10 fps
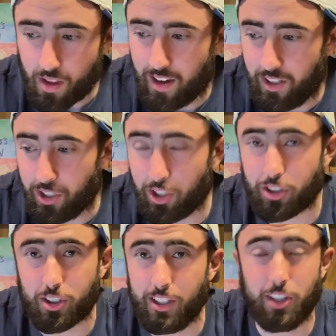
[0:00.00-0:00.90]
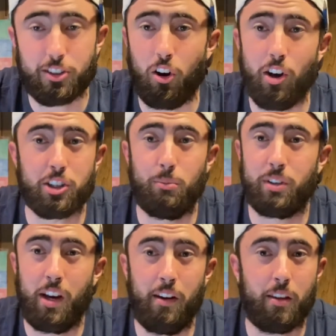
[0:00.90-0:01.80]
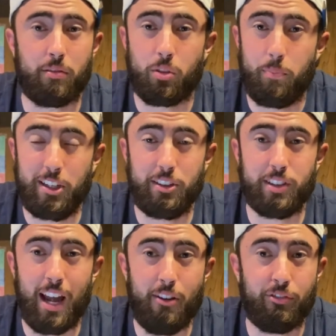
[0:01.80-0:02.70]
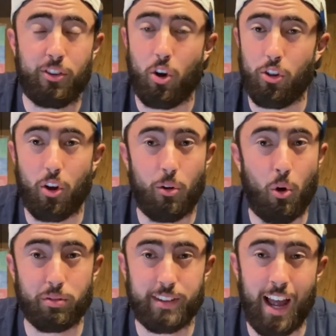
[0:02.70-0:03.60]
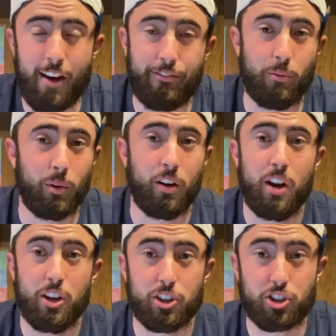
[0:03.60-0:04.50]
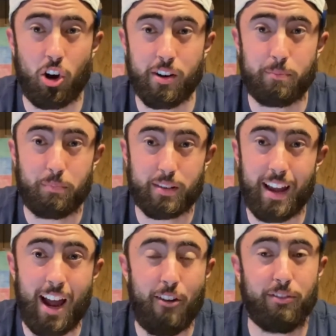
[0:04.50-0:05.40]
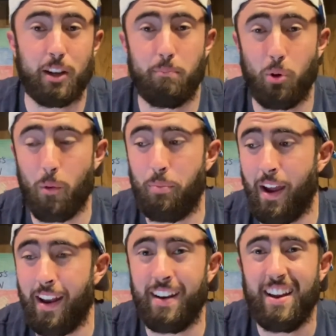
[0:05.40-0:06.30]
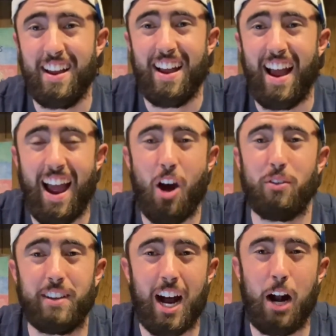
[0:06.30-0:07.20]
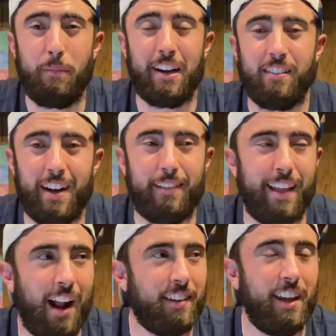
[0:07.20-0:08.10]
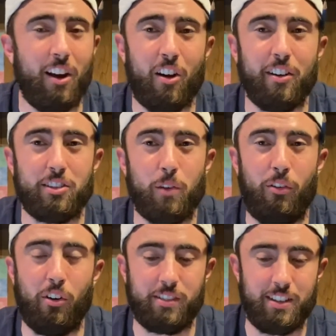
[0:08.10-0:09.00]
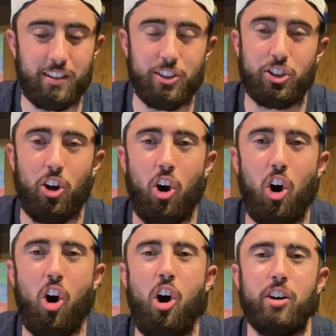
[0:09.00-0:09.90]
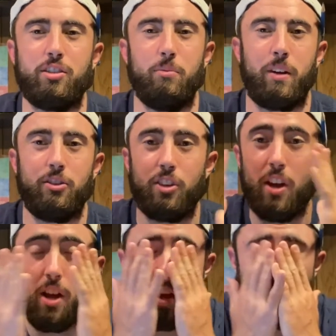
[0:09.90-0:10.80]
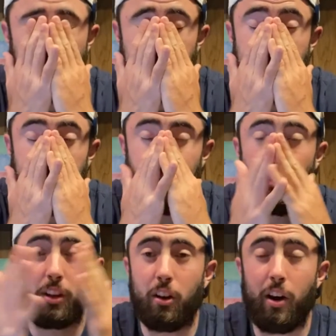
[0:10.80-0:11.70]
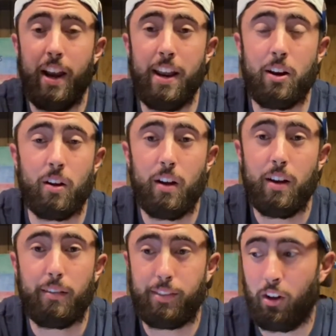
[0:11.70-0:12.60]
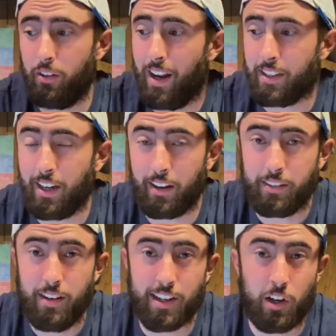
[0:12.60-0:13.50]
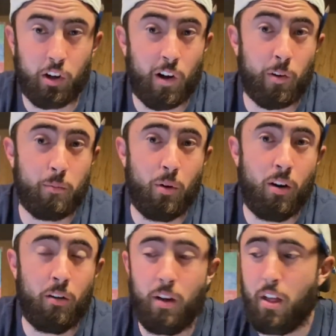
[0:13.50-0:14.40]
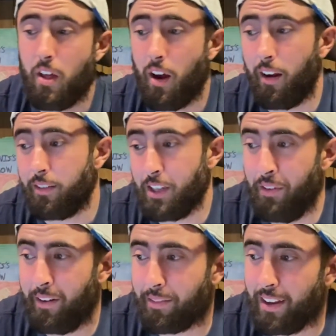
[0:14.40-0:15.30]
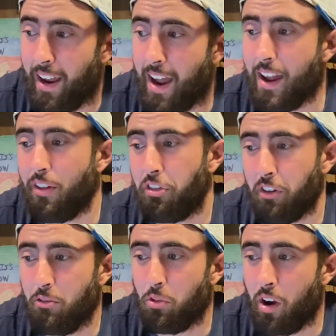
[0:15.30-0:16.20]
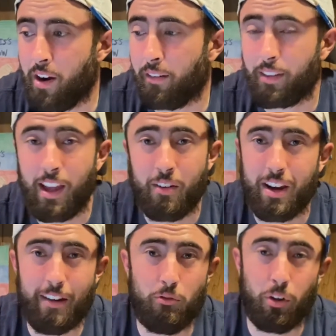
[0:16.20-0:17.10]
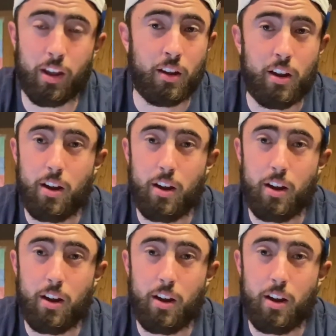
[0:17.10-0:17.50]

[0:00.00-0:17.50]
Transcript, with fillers: And it's just it's just awesome seeing this pitching staff, the whole staff from the starting staff to the bullpen, how dominant lights out they are to so far the season is awesome. Because Yankees look are hitting still not take not tearing comfortable. Uh, seven hits today, three runs. We haven't really